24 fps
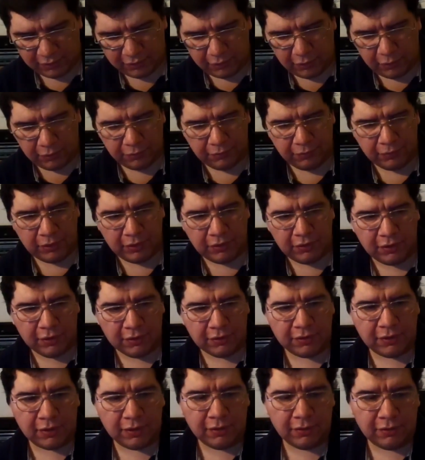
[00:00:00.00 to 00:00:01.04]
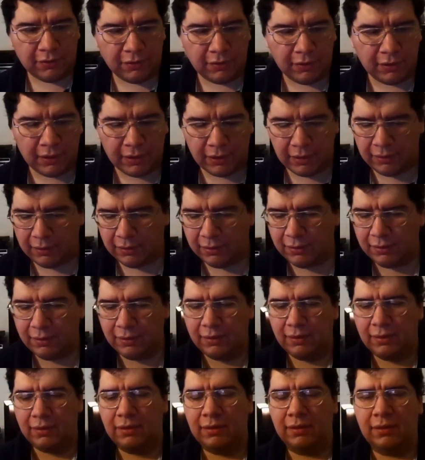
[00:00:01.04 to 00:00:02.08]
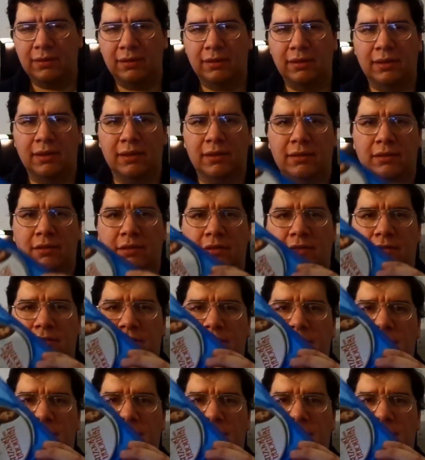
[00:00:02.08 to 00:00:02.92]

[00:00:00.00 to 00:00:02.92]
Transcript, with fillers: it has all three discs inside. Yeah, you can